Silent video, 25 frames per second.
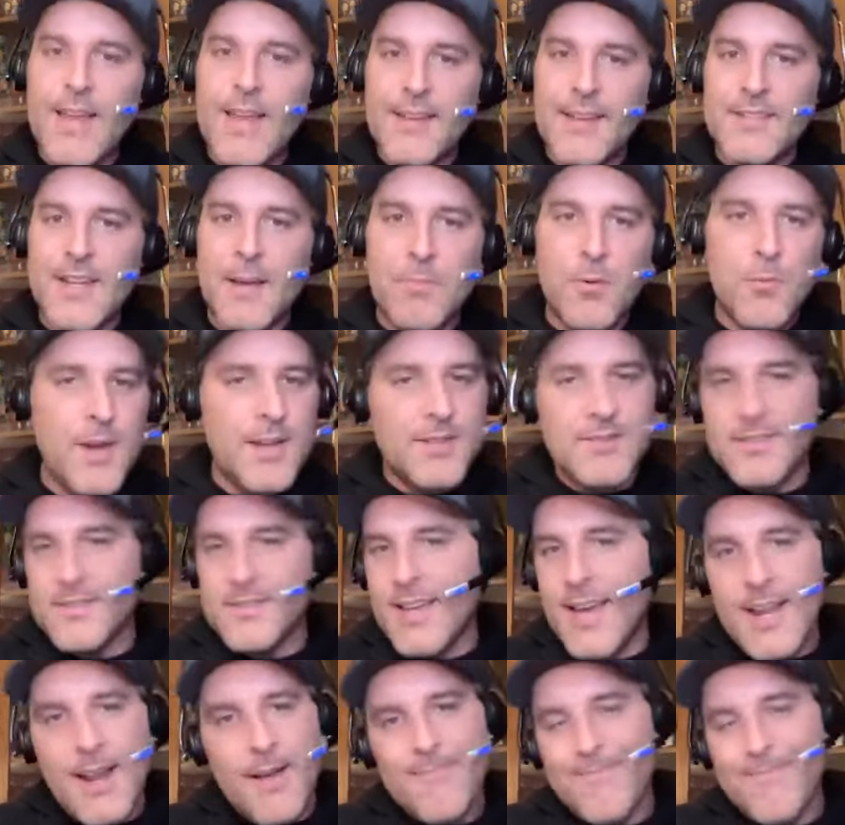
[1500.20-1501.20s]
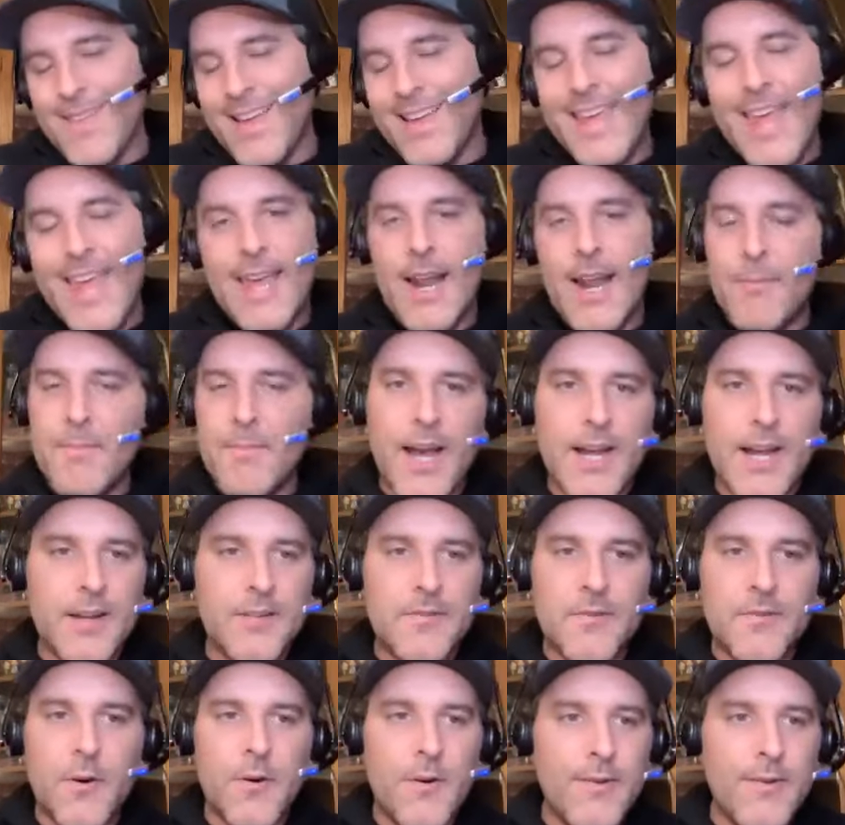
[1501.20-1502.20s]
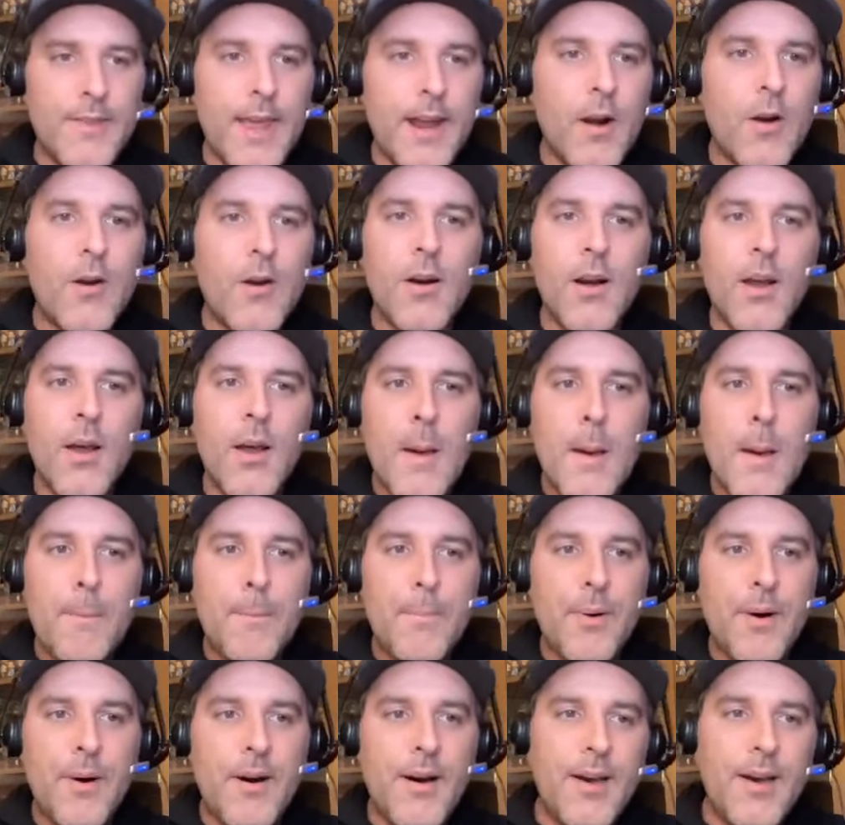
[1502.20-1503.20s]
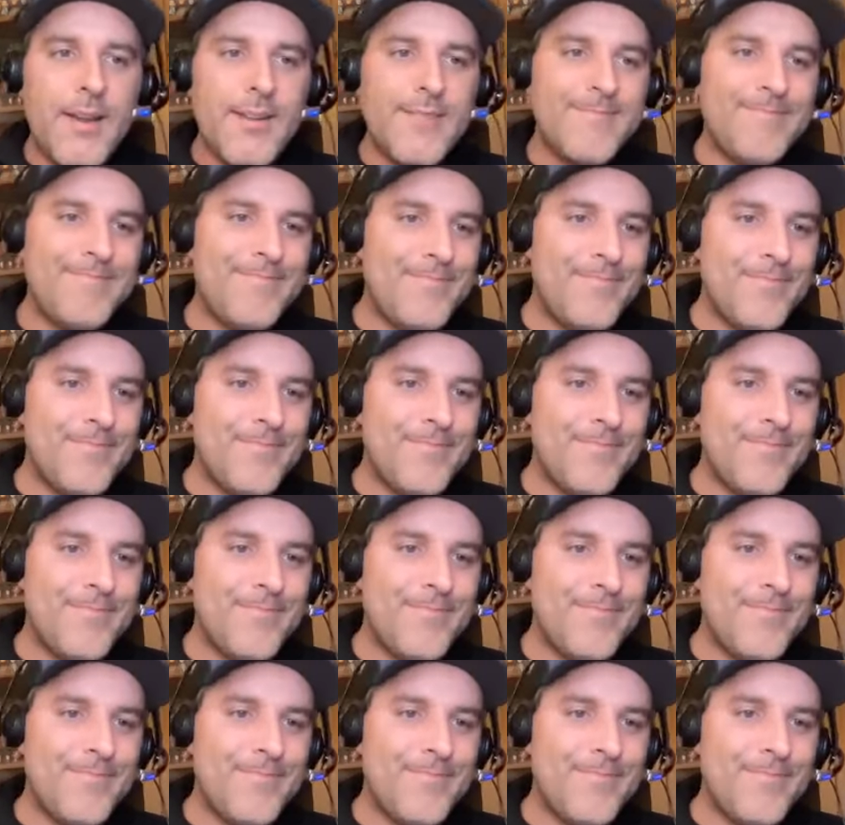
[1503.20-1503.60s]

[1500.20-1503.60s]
last couple weeks aside, I'm, again, I'm not concerned there, but.